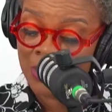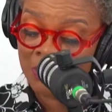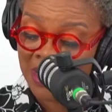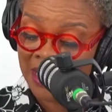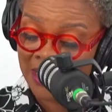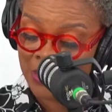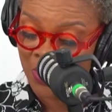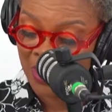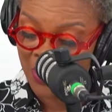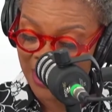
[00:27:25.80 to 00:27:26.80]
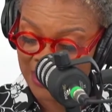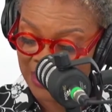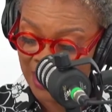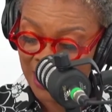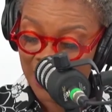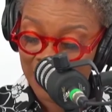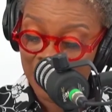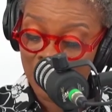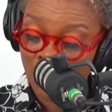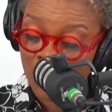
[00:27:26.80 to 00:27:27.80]
was making its way west,
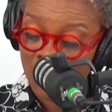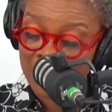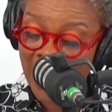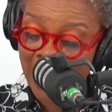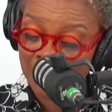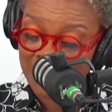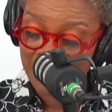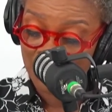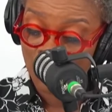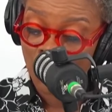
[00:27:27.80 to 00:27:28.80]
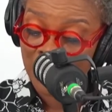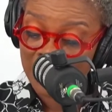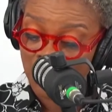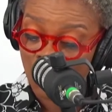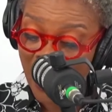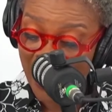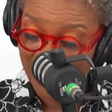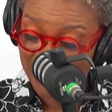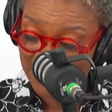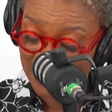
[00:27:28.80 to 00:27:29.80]
the lorry was emptied of all its
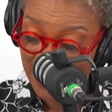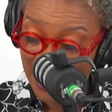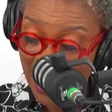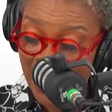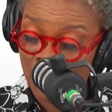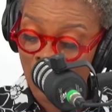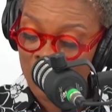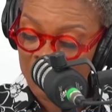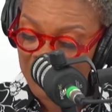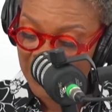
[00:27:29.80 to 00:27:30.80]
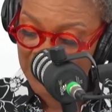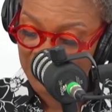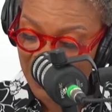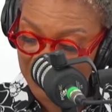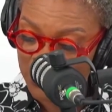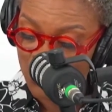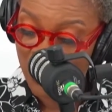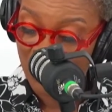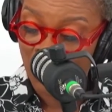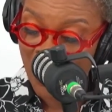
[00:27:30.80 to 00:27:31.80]
wares, and all village reps
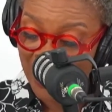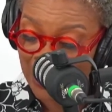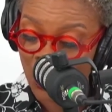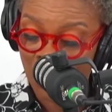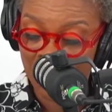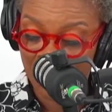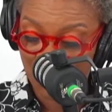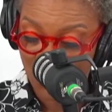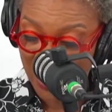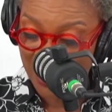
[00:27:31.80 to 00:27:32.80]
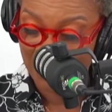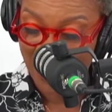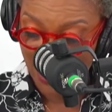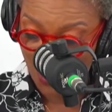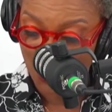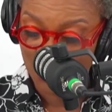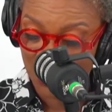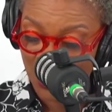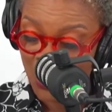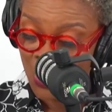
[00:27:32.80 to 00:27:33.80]
were well on their way back
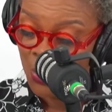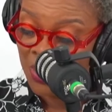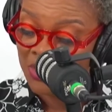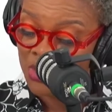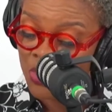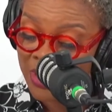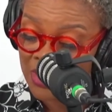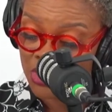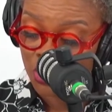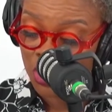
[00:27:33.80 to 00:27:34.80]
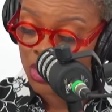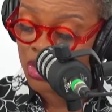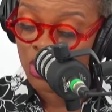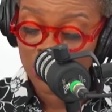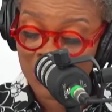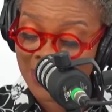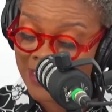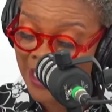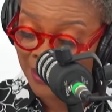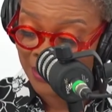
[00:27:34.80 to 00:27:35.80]
home, with strict instructions not to
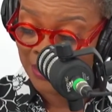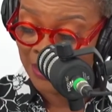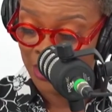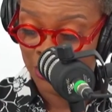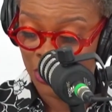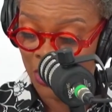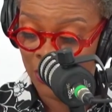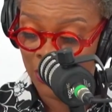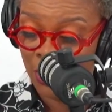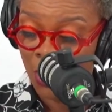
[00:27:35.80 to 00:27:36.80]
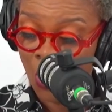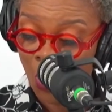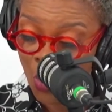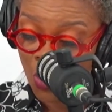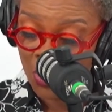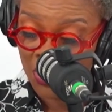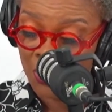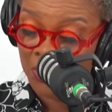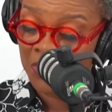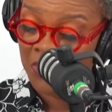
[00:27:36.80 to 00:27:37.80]
sell in turn, or
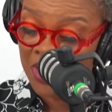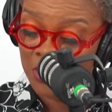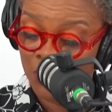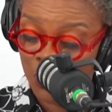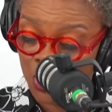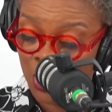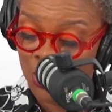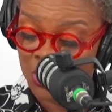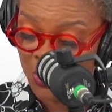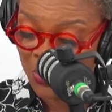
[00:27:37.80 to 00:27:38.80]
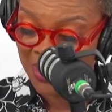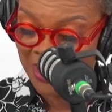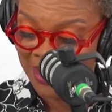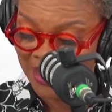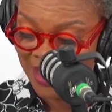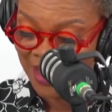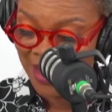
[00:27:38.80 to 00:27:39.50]
they would face future consequences.